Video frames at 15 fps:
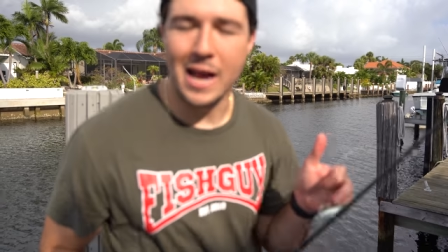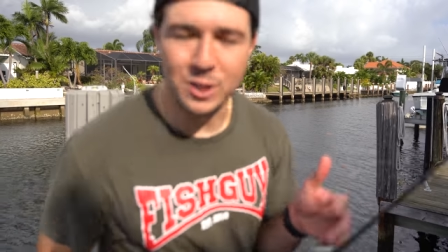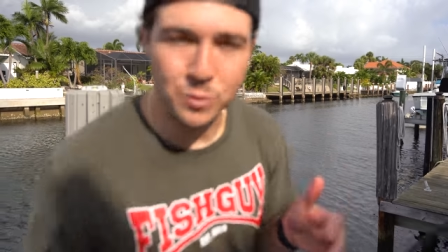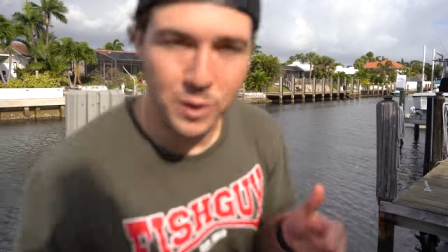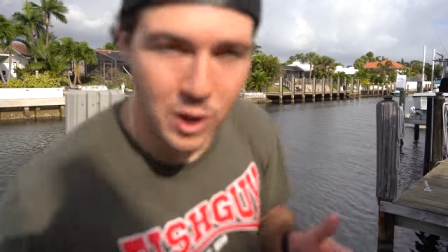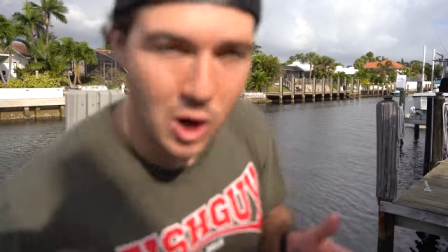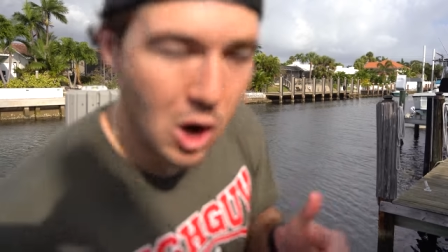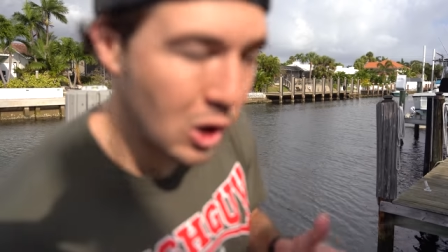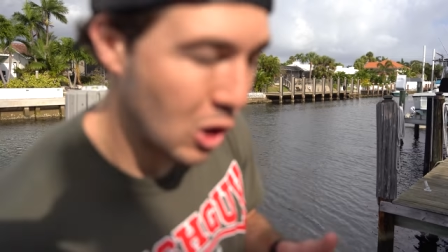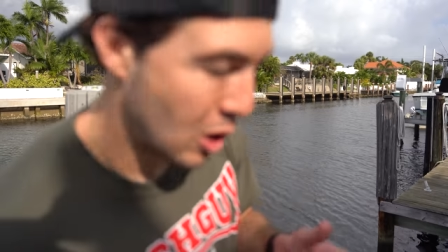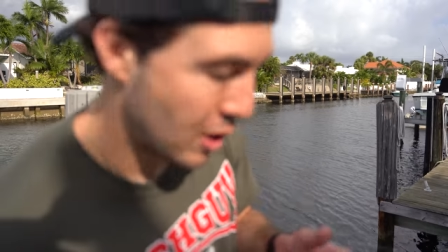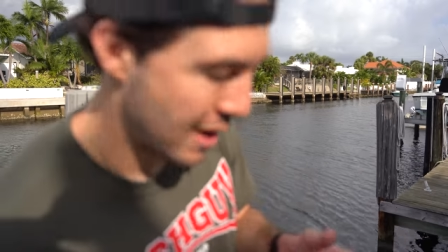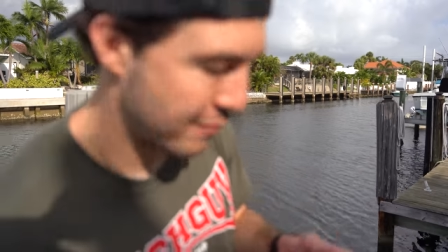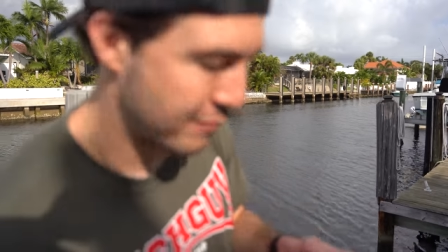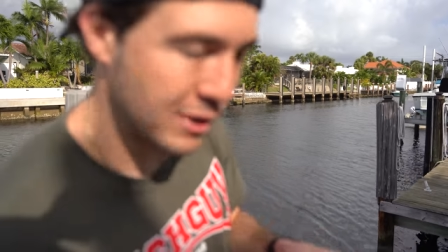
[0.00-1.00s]
as we call
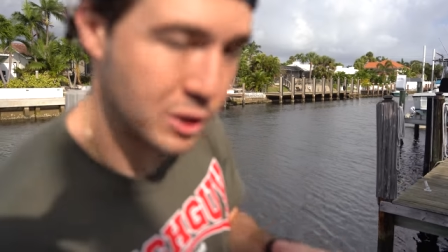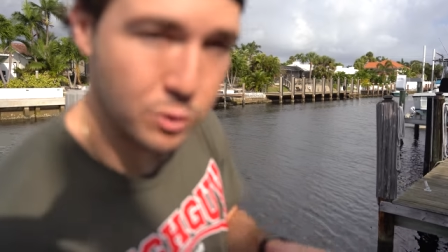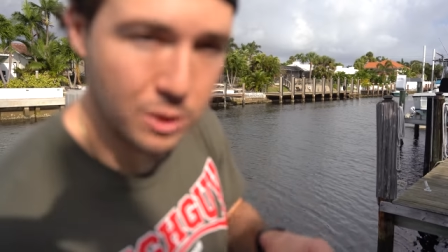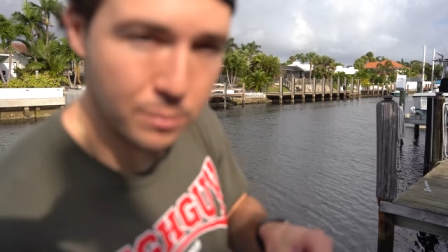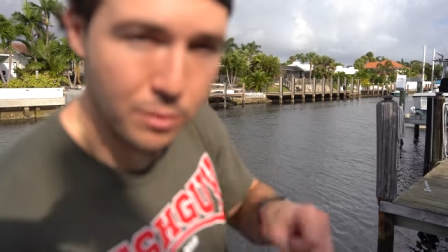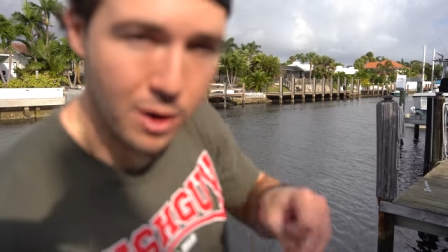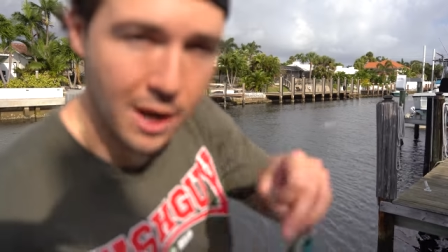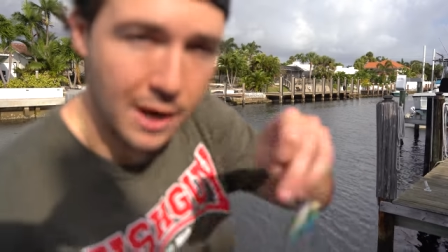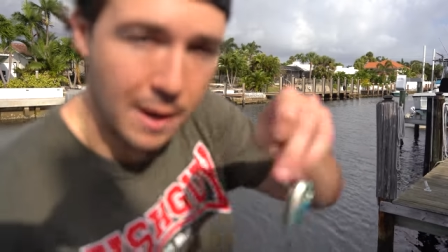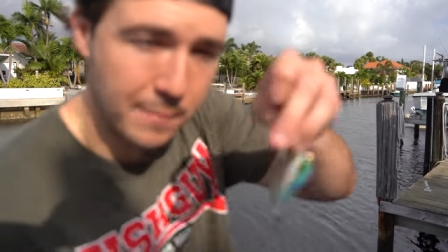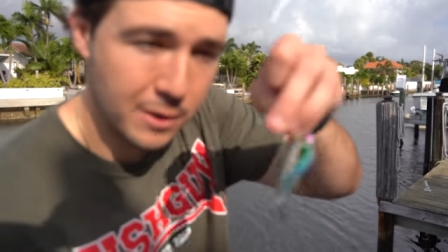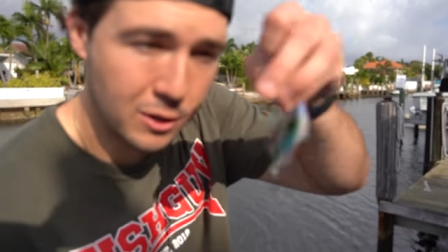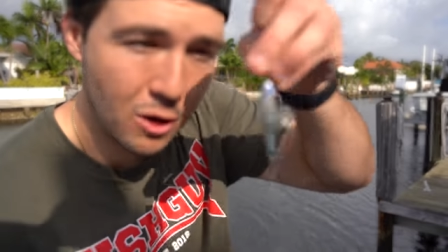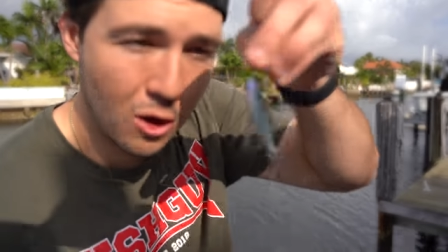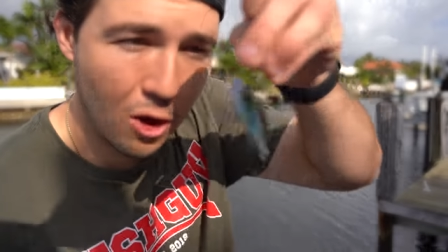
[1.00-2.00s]
all that fish with the bread, I'm
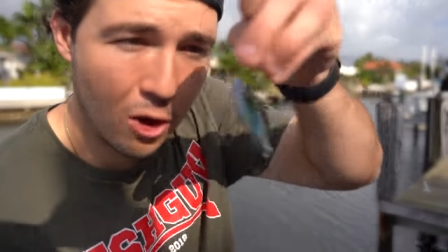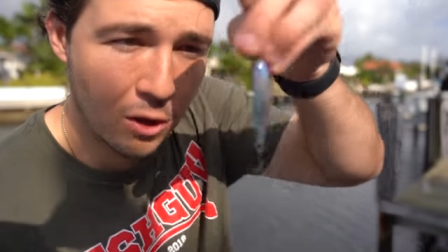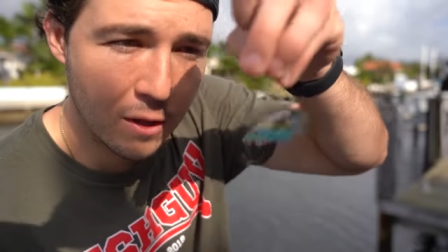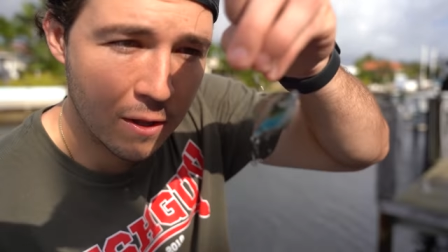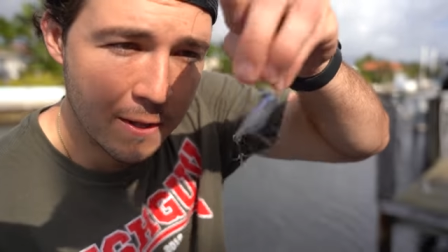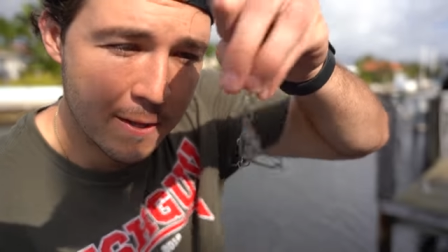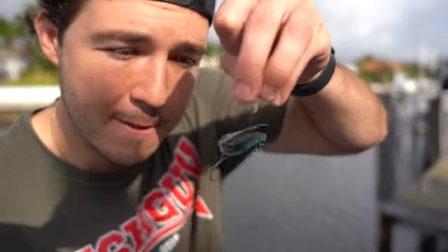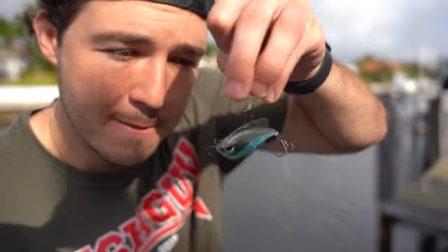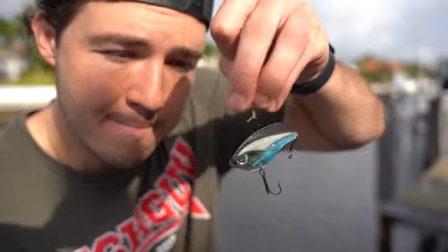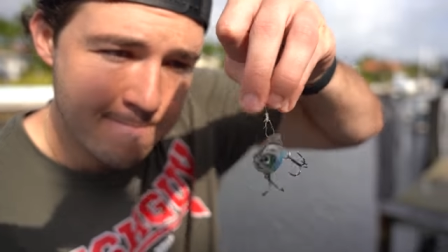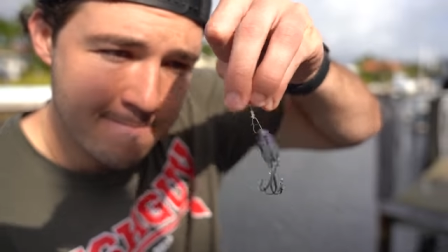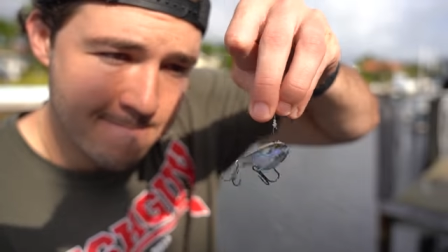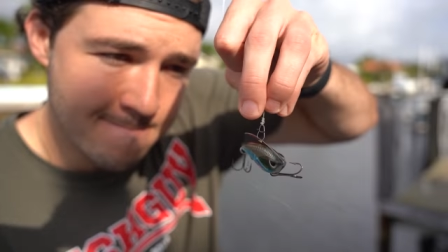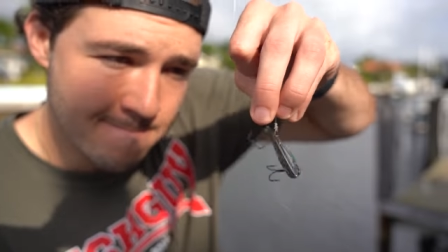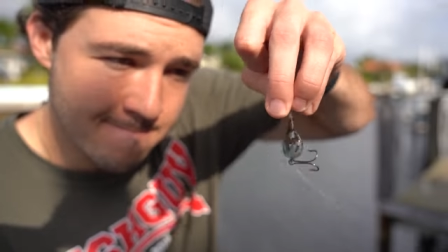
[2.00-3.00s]
gonna call
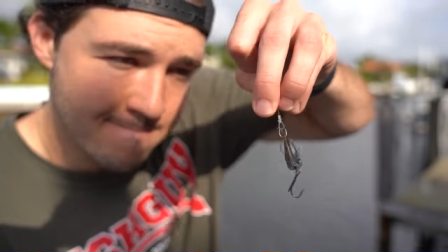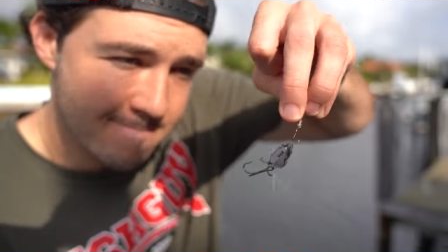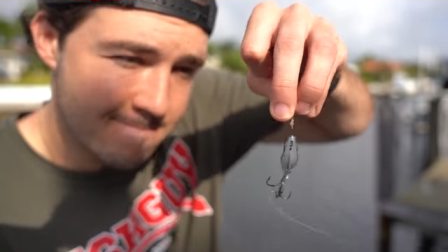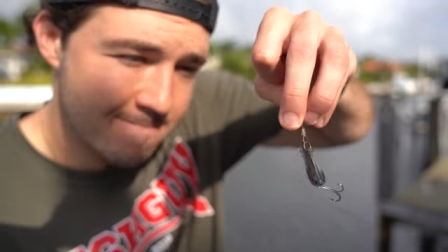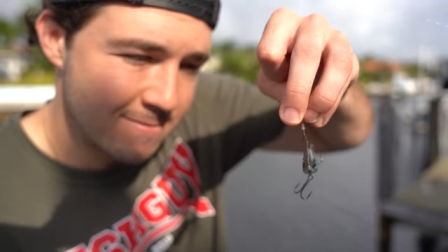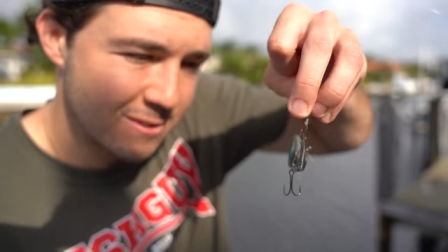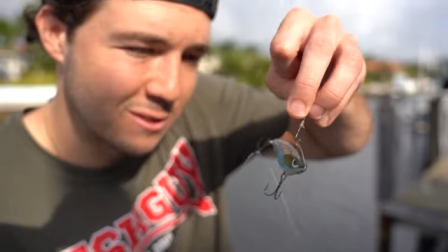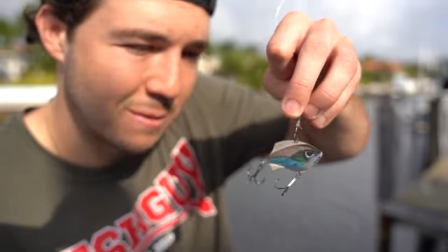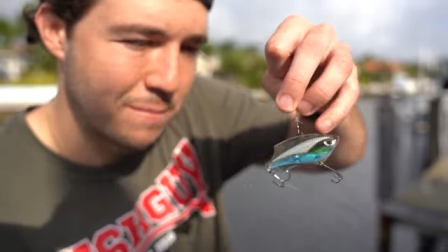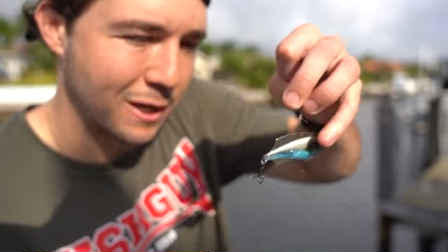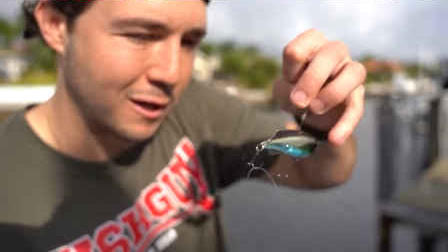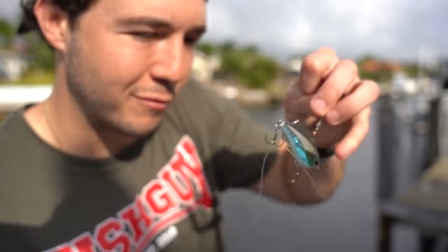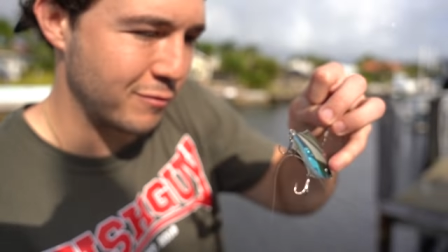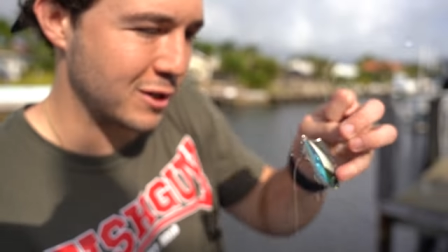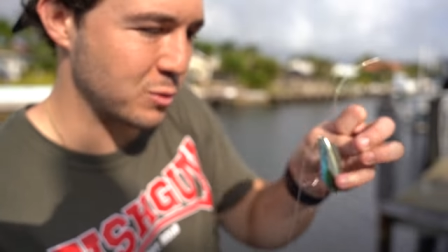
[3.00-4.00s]
some
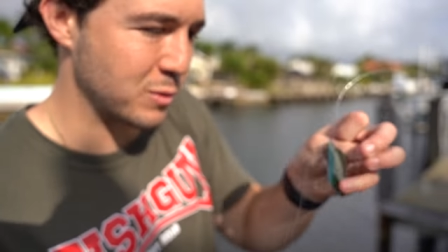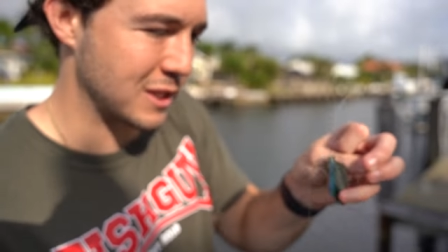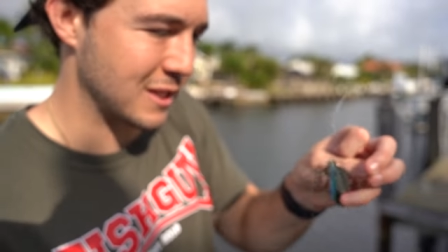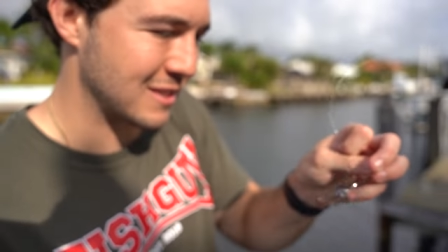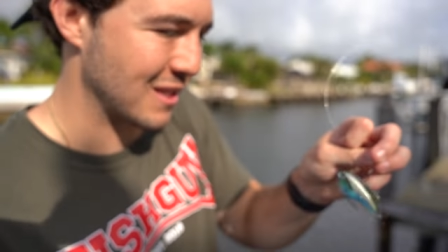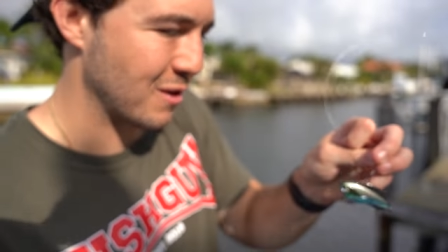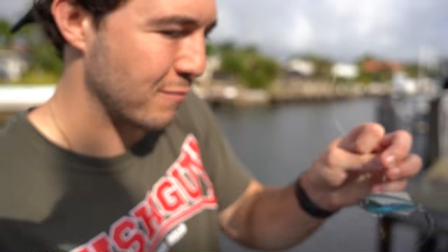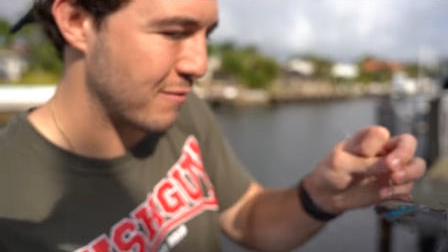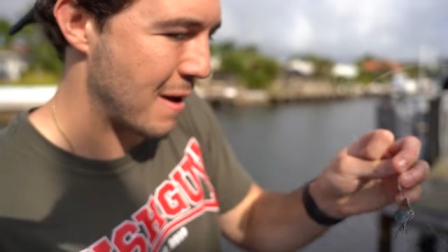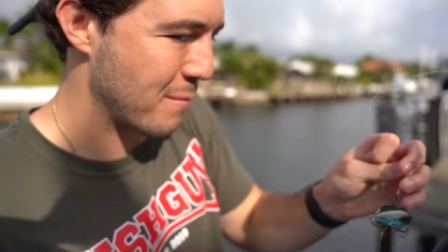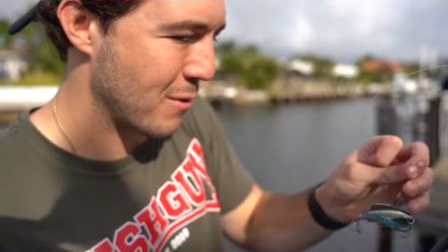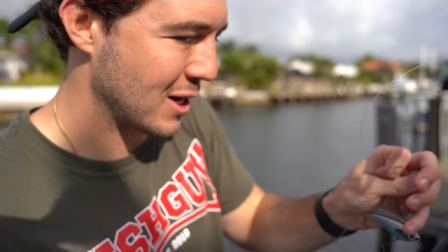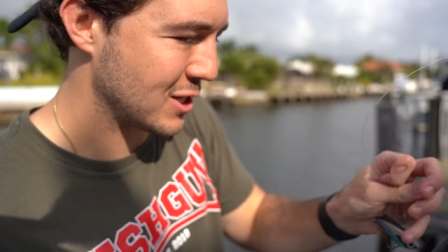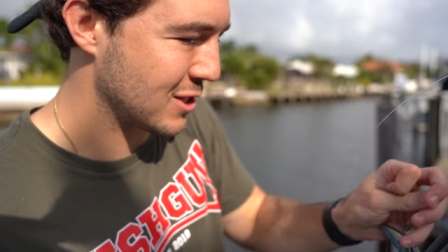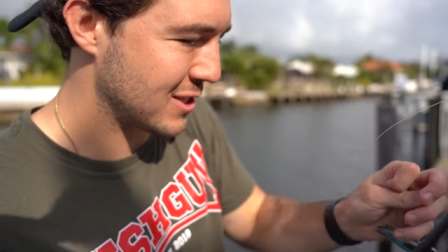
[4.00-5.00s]
bigger fish with these little
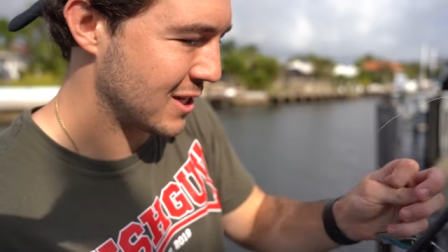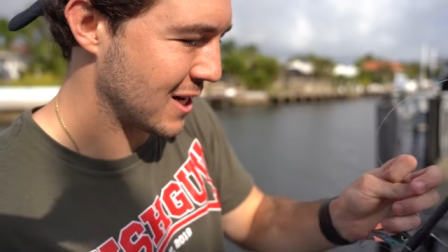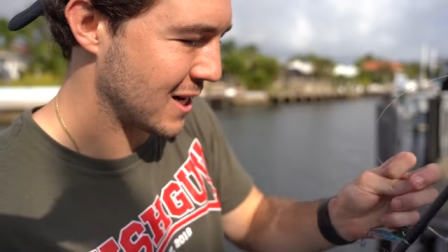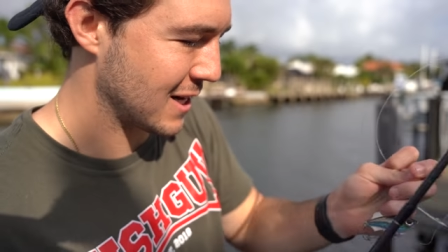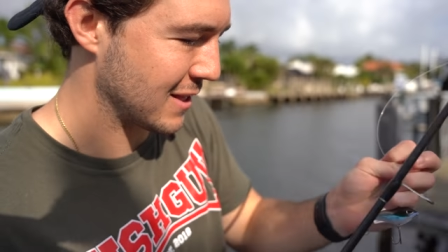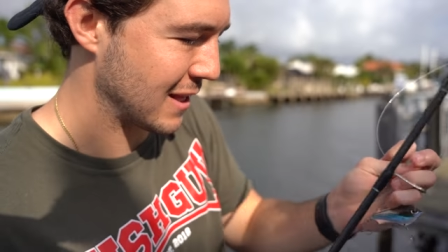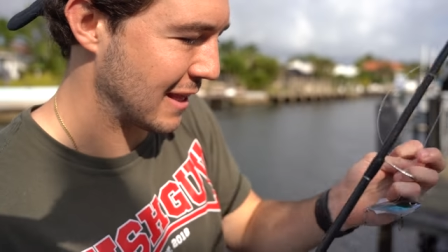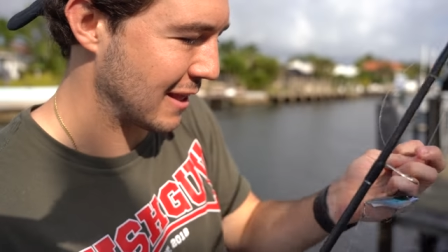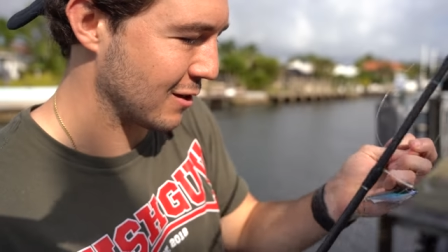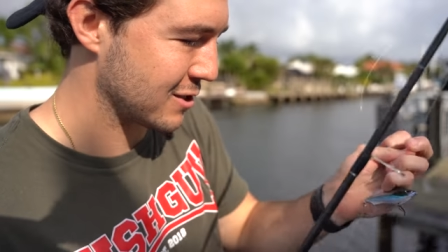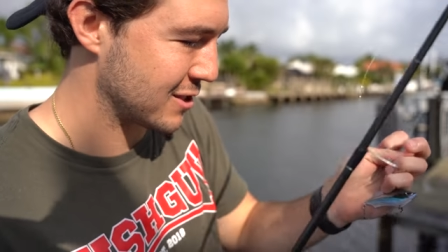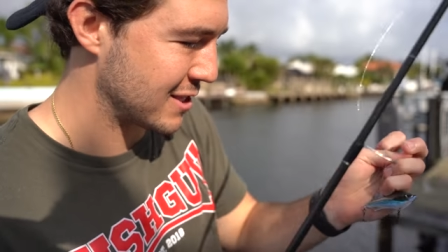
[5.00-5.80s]
vibrations here and that little